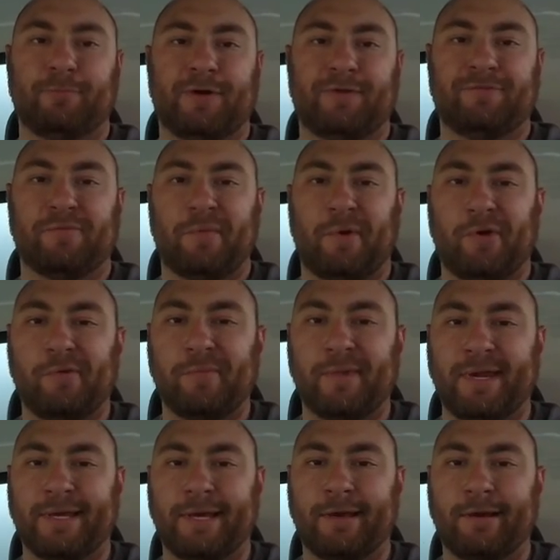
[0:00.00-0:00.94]
Waiting for my
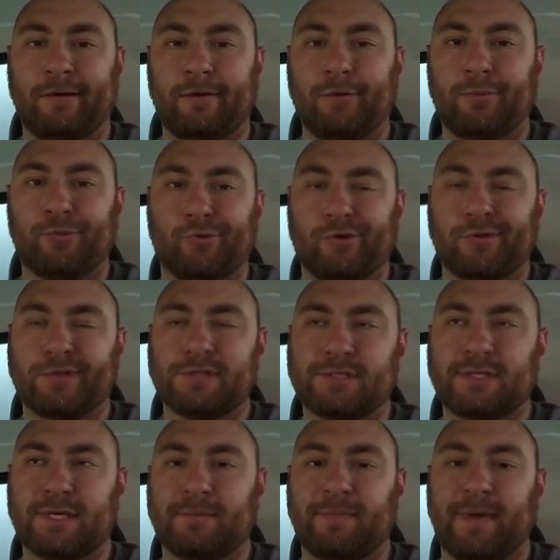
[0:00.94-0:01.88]
roommate to get home. We'll run this
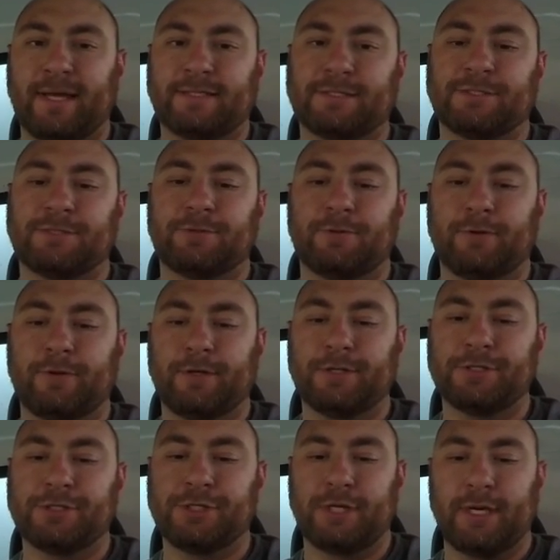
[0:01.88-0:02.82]
thing back to
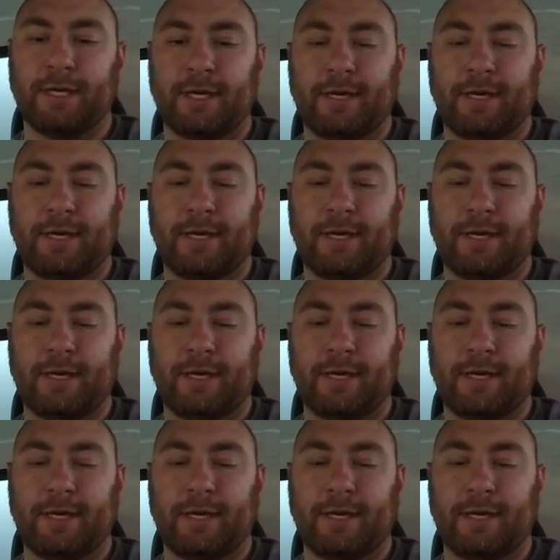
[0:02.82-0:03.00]
storage.